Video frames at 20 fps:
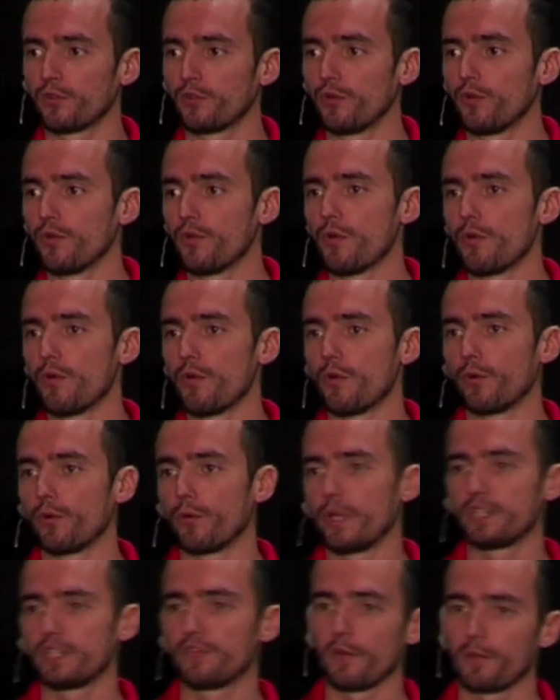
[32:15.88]
to
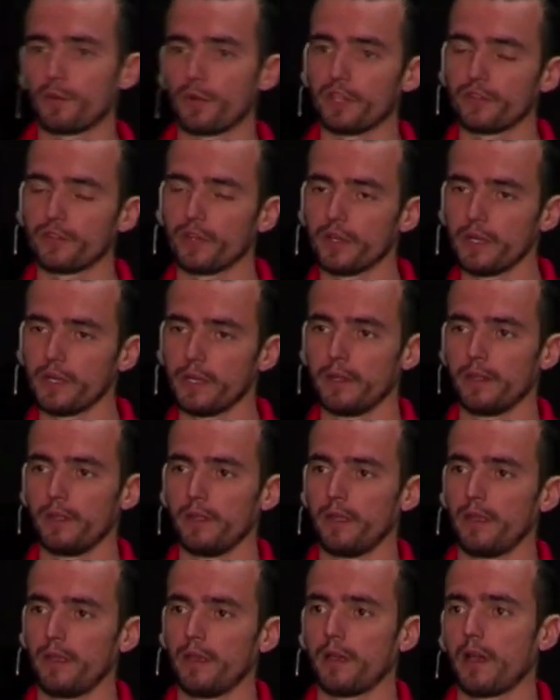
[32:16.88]
reach the printer.
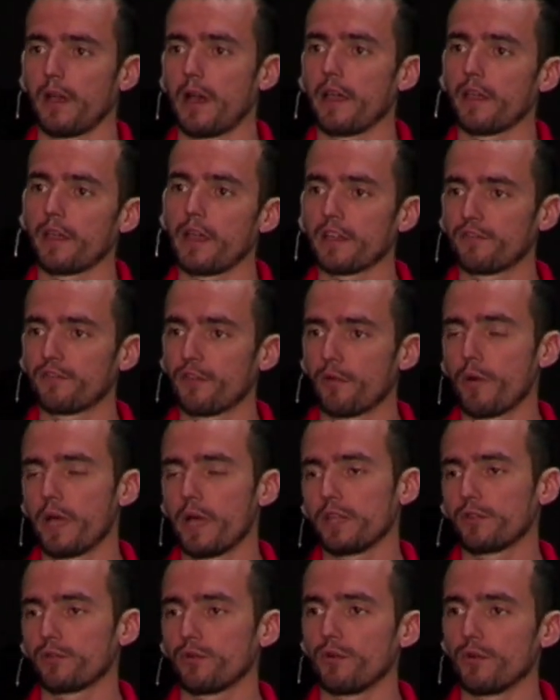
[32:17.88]
I got the
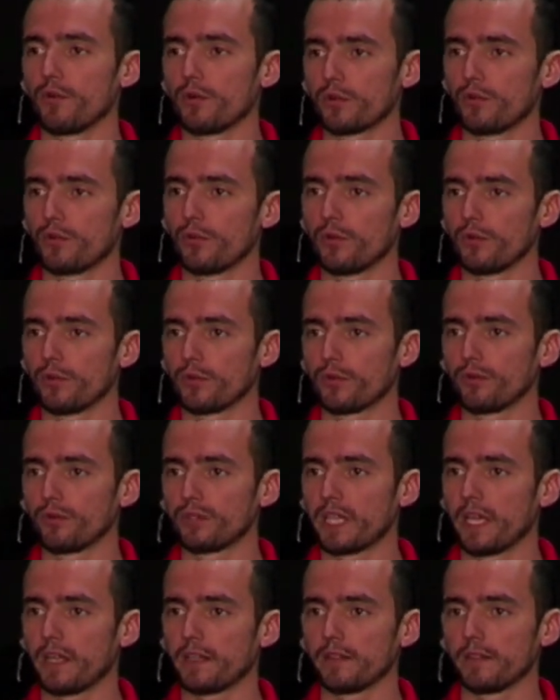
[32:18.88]
way to, to, to,
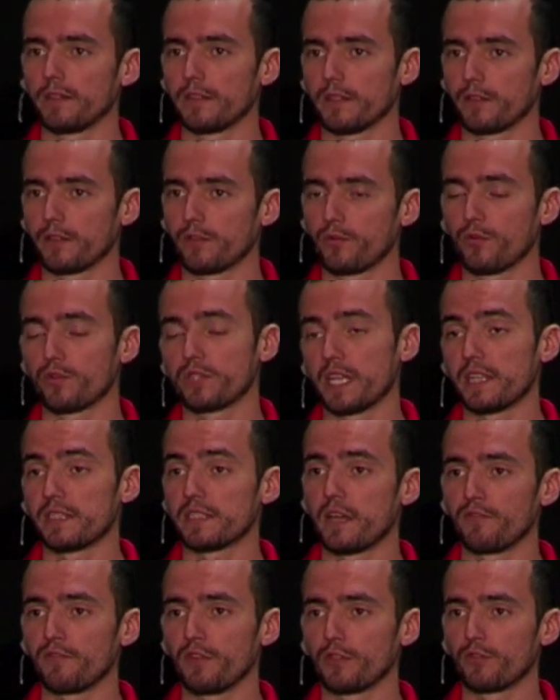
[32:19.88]
send, to send
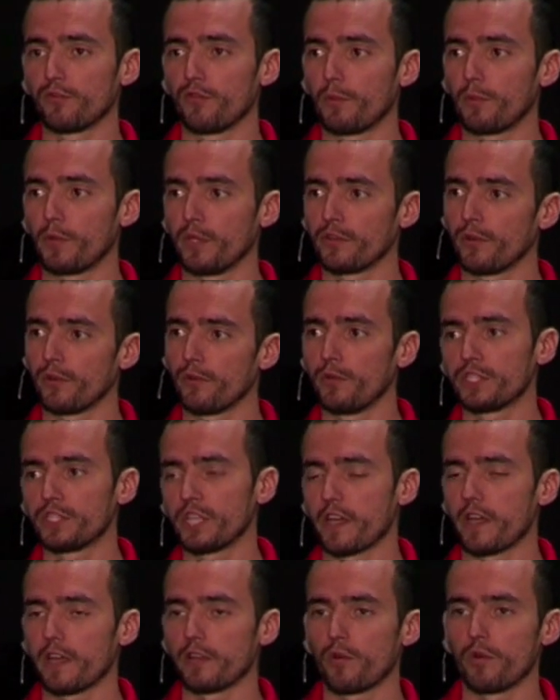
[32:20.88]
something to the printer, which
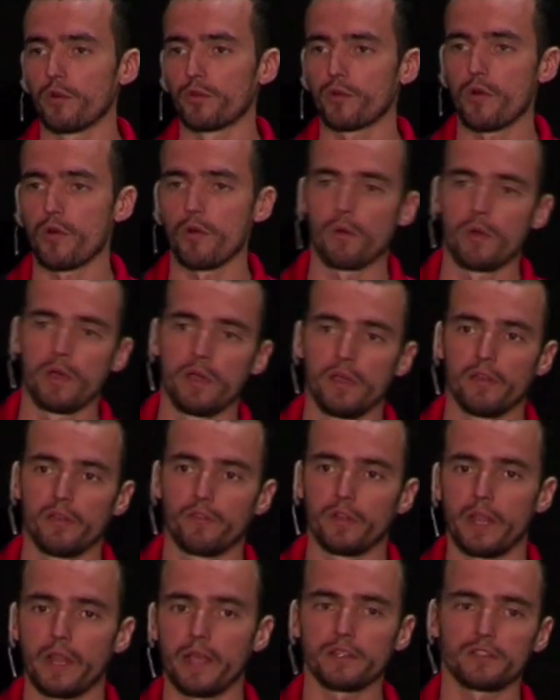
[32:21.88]
I can control.
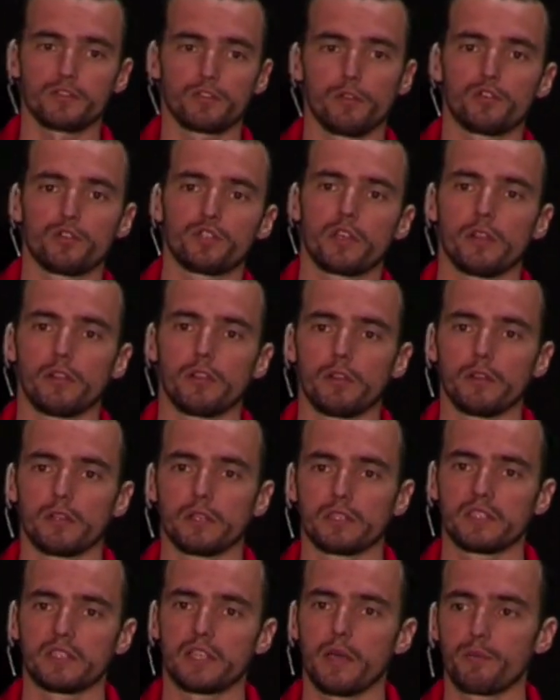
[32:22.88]
The next
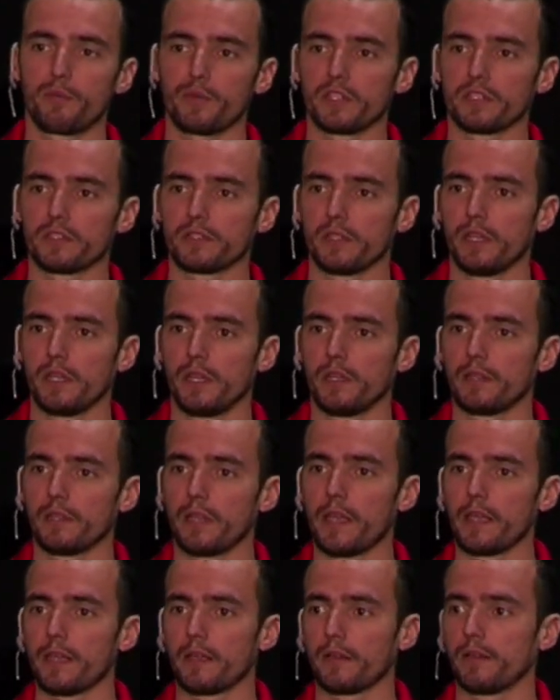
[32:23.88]
logical step is,
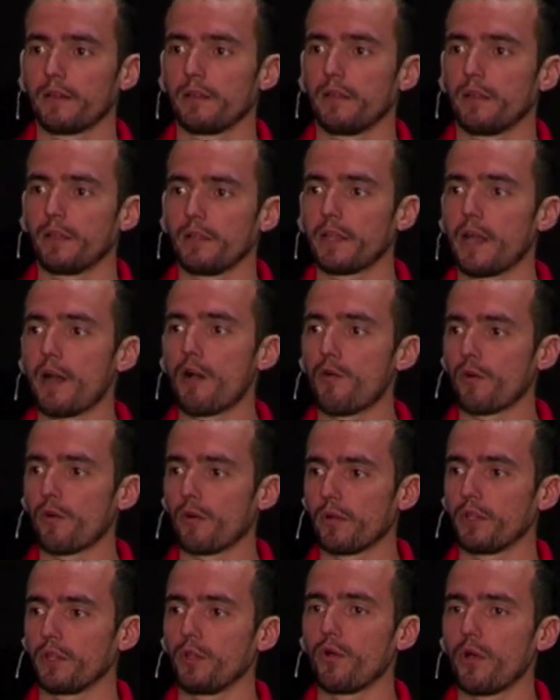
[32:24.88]
like, now
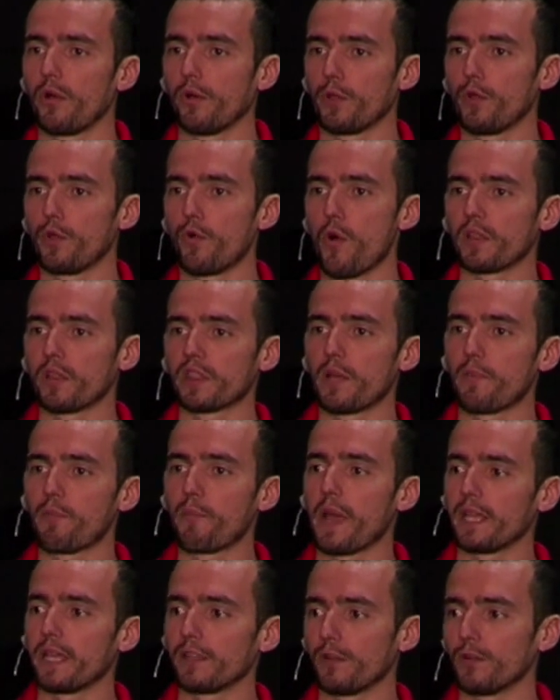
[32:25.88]
you, you want a
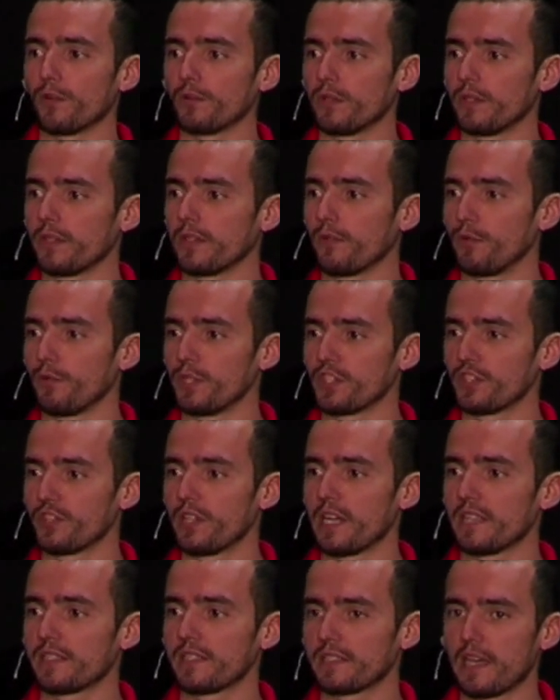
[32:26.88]
payload, which
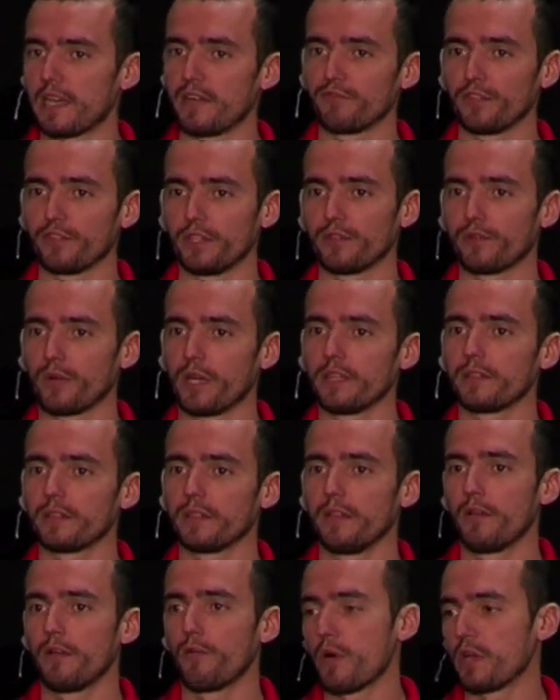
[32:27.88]
does something, right?
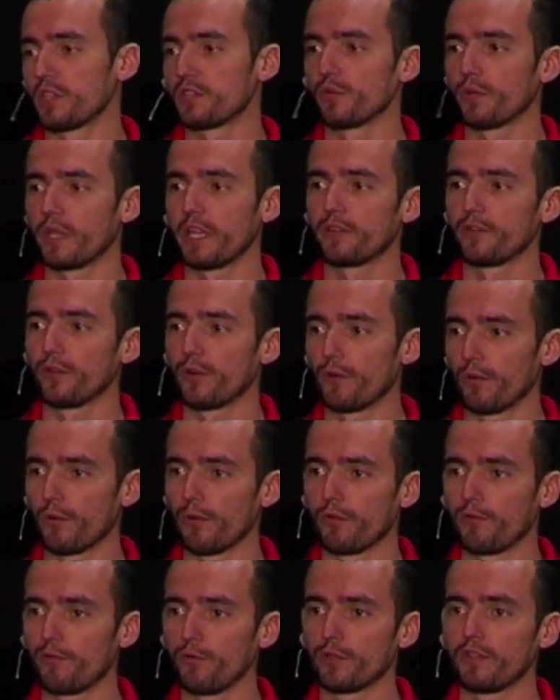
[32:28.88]
Once you get
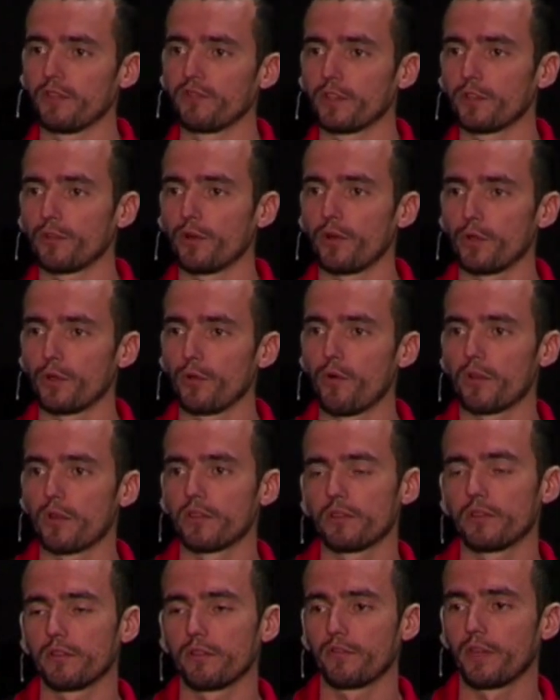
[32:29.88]
your foot in the door, you
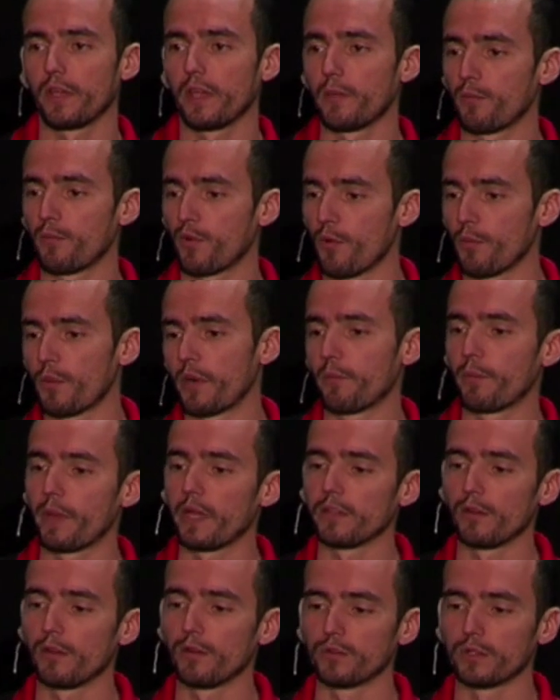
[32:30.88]
want the proper
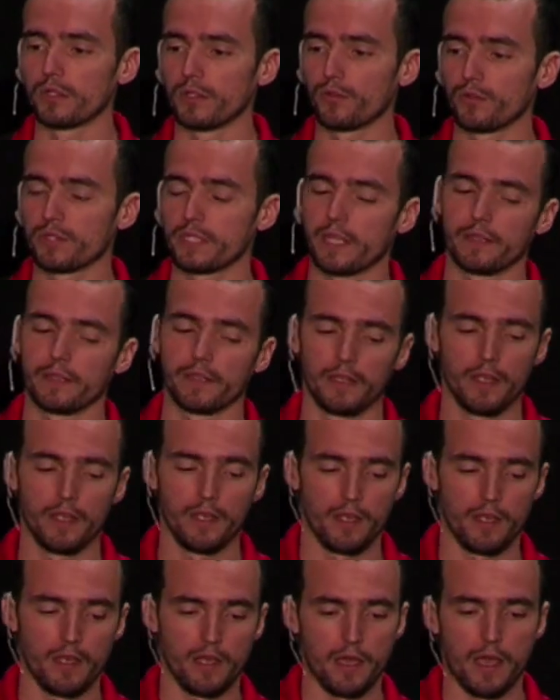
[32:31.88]
payload to send.
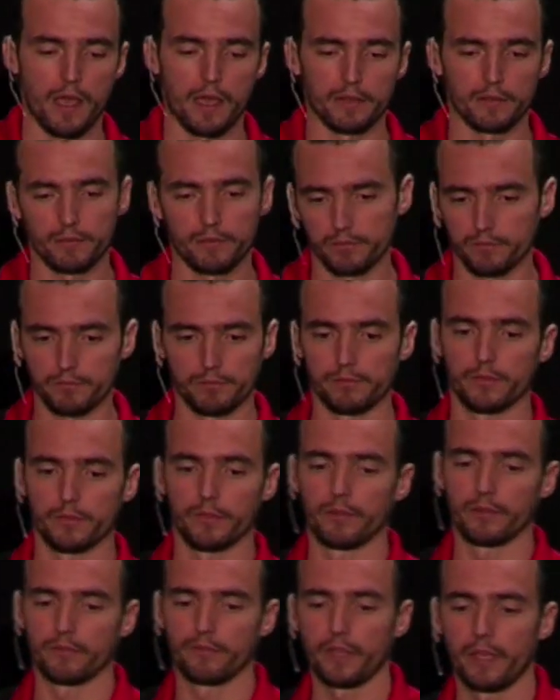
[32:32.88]
And
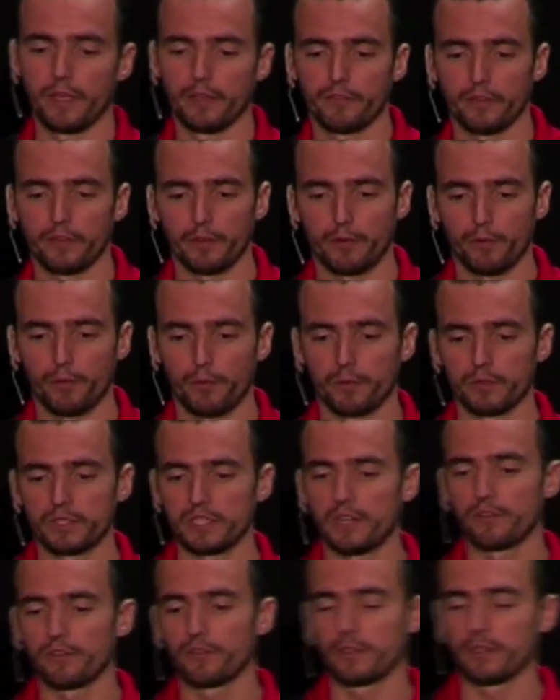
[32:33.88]
the, the, we
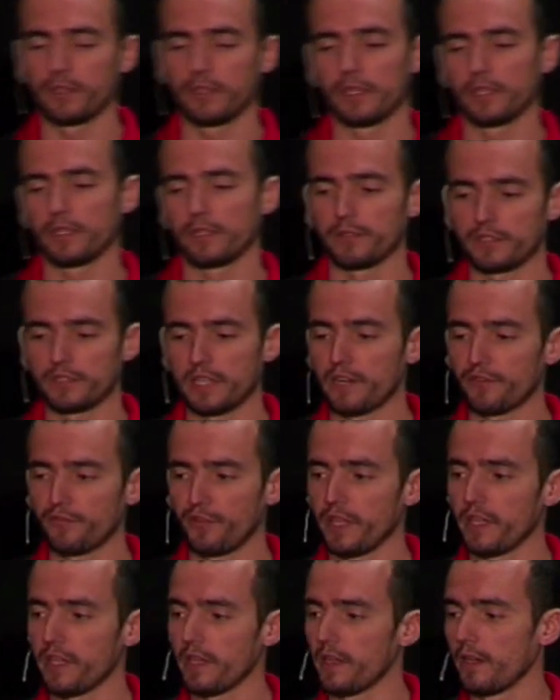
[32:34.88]
start, uh, start
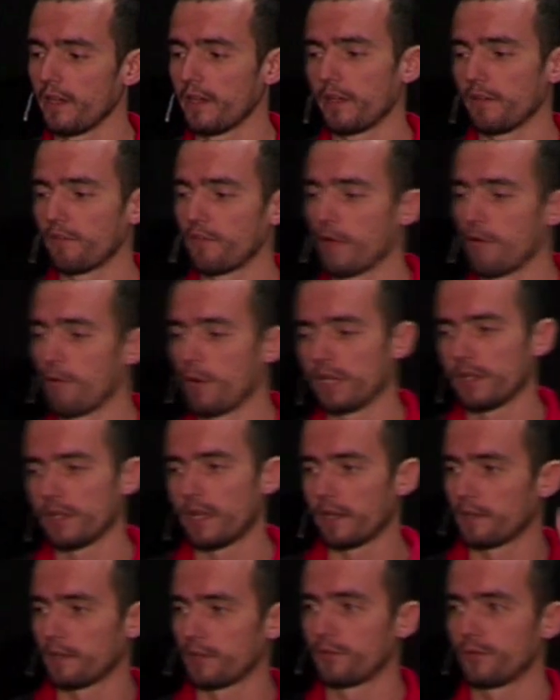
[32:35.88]
thinking there were,
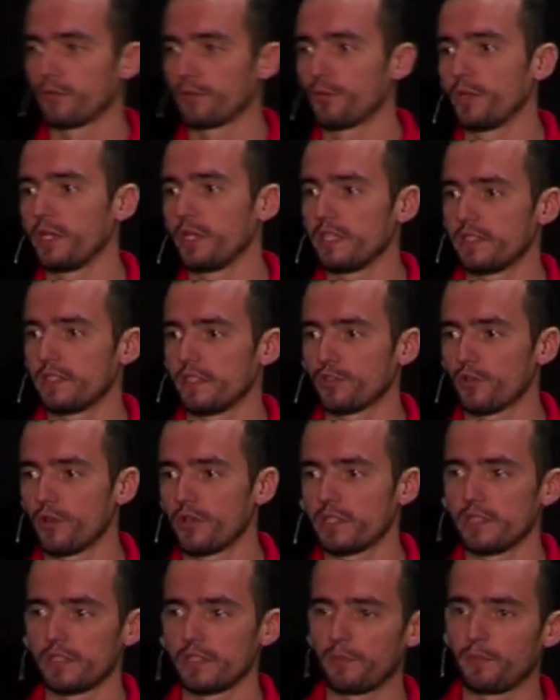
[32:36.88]
like, two easy
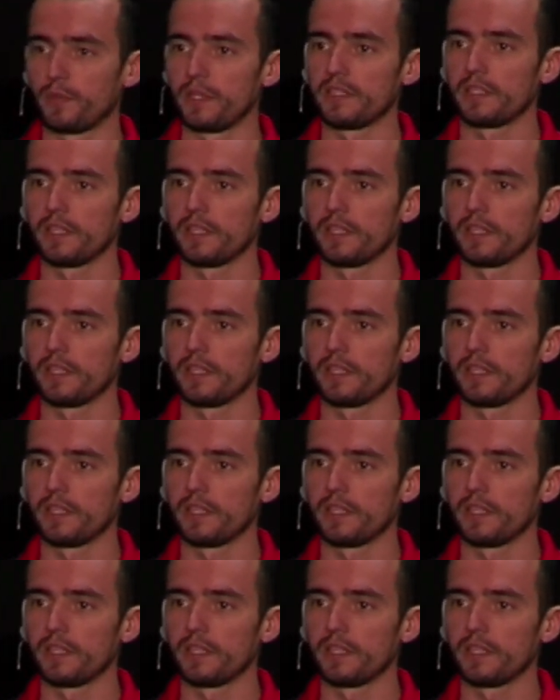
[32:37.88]
choices, P